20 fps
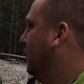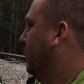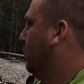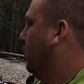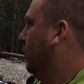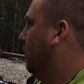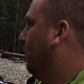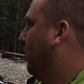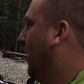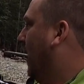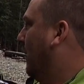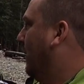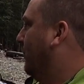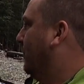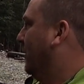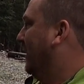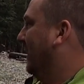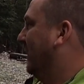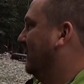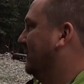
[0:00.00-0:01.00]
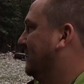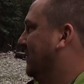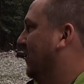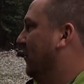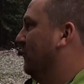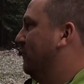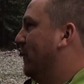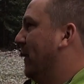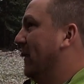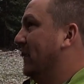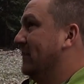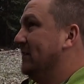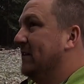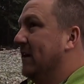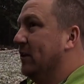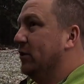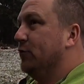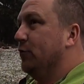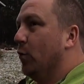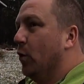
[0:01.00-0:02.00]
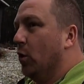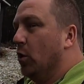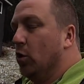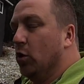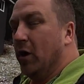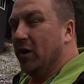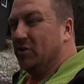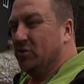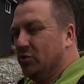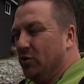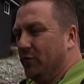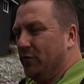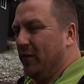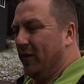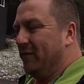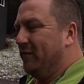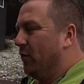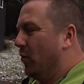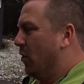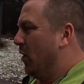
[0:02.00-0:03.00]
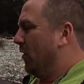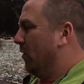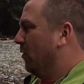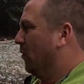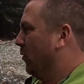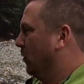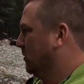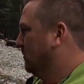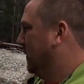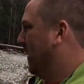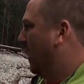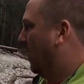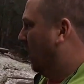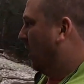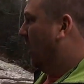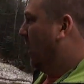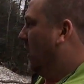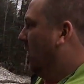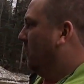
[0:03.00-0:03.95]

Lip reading: we'll probably put like a South Bend stage 4 clutch, good for like 400 horsepower.